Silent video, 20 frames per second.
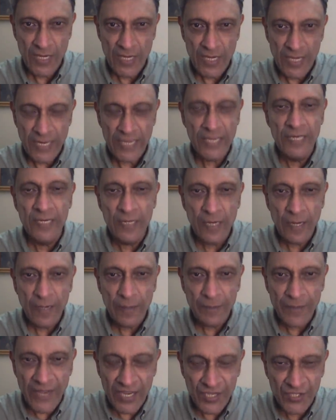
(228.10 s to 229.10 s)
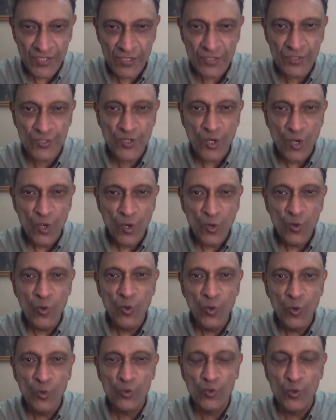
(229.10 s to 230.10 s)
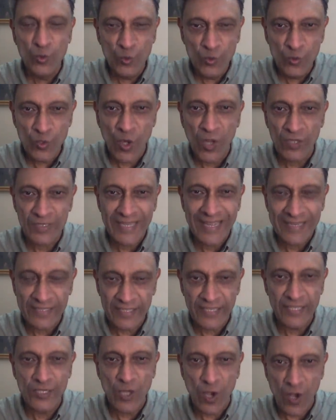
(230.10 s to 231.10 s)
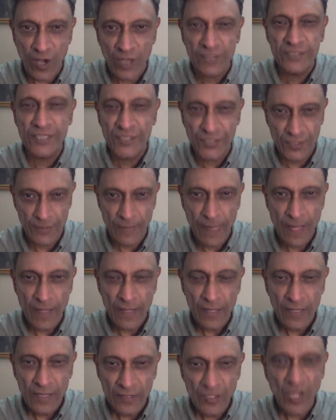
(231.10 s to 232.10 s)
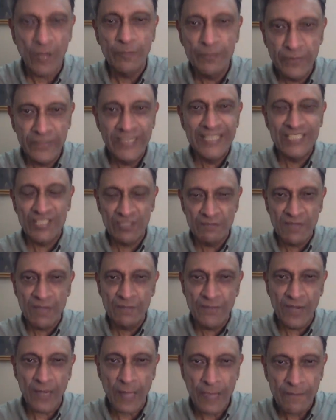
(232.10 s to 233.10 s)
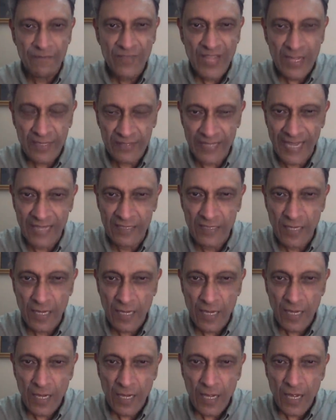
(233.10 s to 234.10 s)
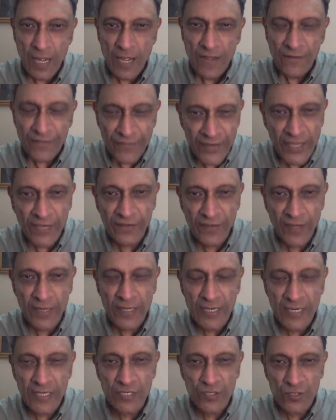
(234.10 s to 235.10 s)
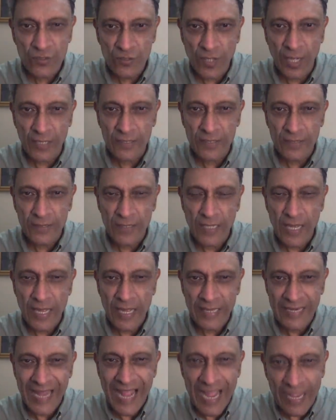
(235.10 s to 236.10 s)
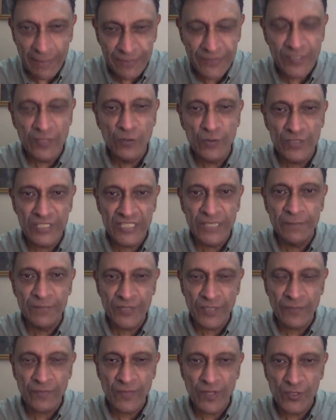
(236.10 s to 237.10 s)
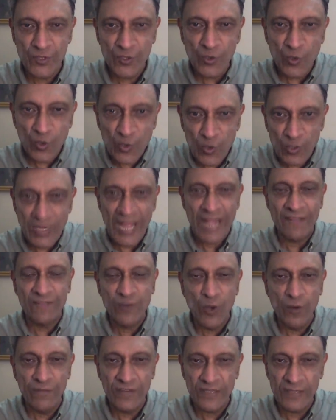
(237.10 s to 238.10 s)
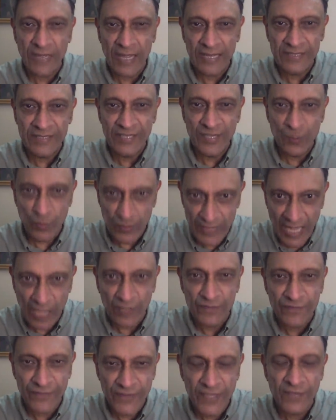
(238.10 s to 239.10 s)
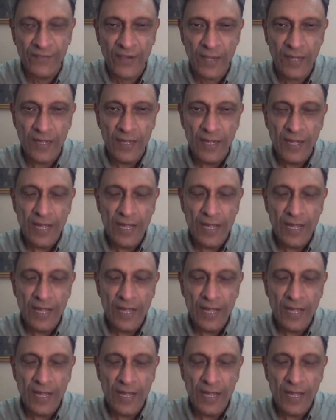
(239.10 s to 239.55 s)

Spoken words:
in patients who do not need oxygen. Now, please remember that fever is not an absolute symptom. You could have COVID-19 without fever,